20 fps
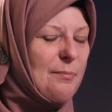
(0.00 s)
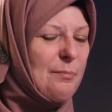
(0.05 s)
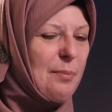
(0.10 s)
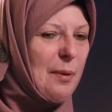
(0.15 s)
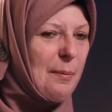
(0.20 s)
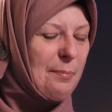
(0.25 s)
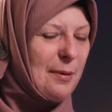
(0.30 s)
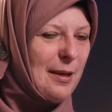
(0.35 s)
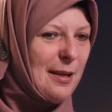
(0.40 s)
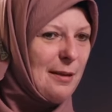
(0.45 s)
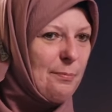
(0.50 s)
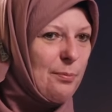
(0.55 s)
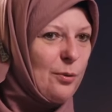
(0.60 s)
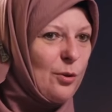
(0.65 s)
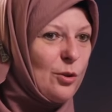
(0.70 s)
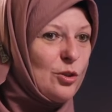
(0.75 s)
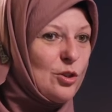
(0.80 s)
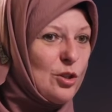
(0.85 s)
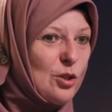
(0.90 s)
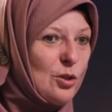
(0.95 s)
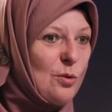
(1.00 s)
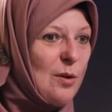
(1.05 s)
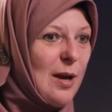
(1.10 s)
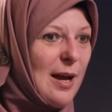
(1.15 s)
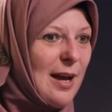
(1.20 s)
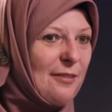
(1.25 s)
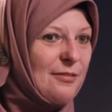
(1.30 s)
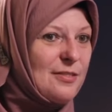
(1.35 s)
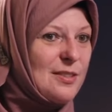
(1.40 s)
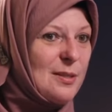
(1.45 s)
but people do
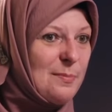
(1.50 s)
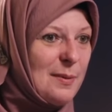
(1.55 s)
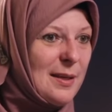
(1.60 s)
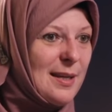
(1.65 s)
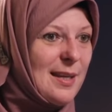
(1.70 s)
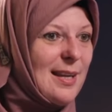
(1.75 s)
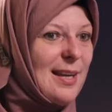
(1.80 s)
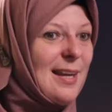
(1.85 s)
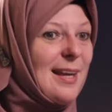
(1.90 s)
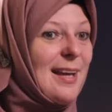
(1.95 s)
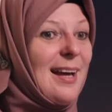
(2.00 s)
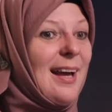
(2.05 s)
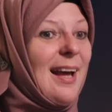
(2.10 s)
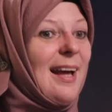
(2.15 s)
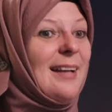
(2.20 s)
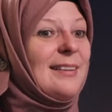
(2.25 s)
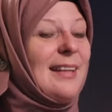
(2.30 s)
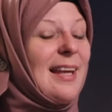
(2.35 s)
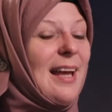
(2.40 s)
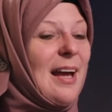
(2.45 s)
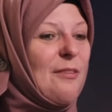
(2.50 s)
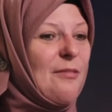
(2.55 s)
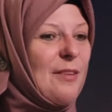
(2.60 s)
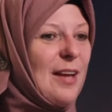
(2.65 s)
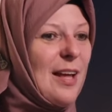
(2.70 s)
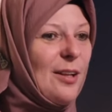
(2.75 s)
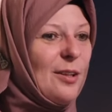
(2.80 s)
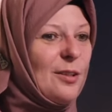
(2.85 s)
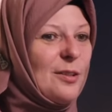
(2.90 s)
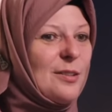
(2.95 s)
have to be here, and they have
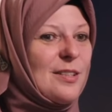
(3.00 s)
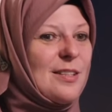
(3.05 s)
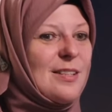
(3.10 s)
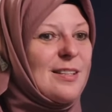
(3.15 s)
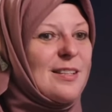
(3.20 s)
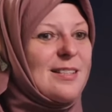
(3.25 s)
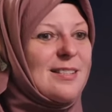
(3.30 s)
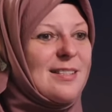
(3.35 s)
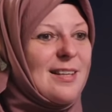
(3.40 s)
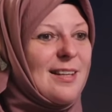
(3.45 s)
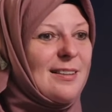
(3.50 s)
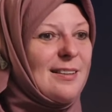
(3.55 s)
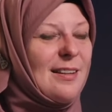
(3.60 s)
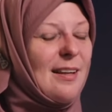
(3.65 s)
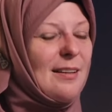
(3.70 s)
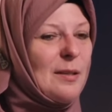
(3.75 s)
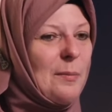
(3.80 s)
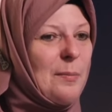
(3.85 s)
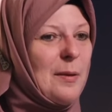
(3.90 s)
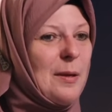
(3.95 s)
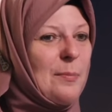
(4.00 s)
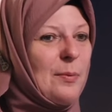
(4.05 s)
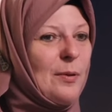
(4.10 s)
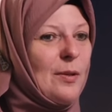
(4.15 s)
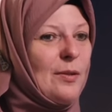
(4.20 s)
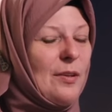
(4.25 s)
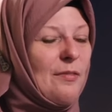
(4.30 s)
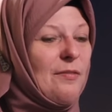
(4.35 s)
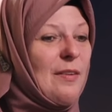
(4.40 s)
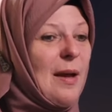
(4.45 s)
elders and the
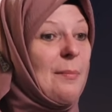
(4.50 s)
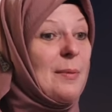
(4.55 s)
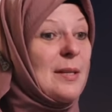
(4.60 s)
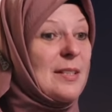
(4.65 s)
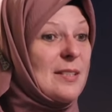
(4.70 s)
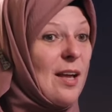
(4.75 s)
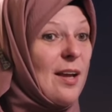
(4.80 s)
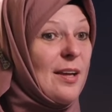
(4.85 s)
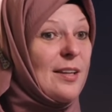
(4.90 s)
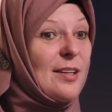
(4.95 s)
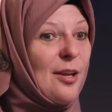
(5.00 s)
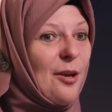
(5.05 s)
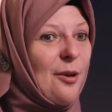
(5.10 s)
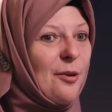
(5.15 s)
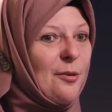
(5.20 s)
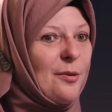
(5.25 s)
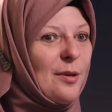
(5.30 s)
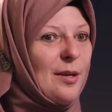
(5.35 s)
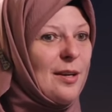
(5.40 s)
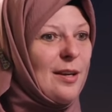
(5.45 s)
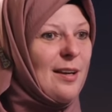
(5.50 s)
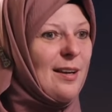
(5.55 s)
people, the families I know,